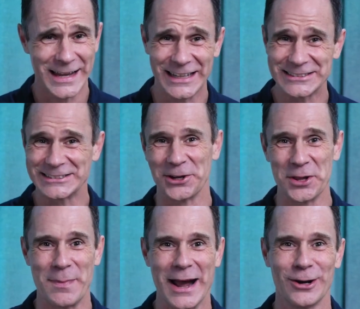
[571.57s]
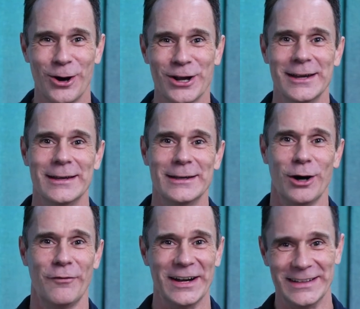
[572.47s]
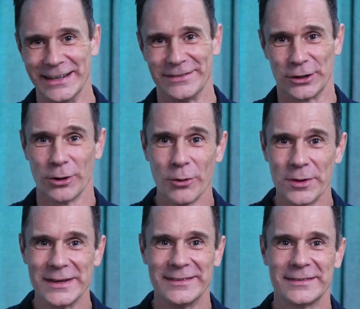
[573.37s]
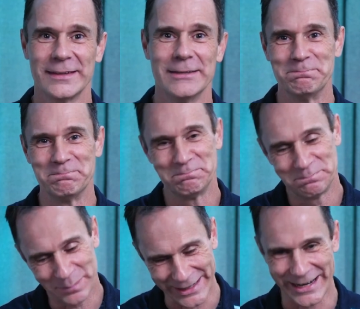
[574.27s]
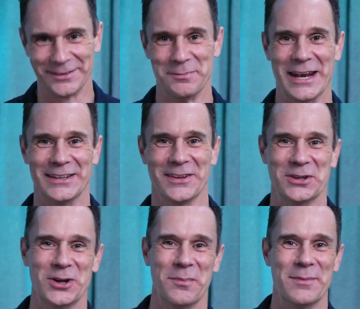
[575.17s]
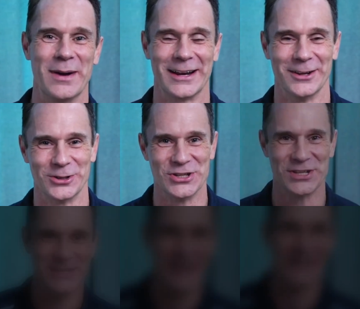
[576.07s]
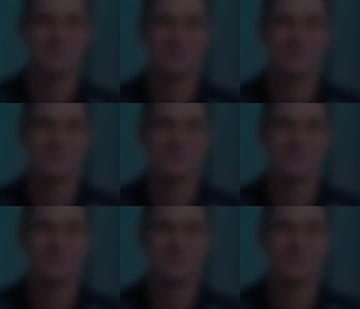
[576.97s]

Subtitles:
It's still on the backlog of ideas to grow the business, but it hasn't made it to the top of the backlog just yet.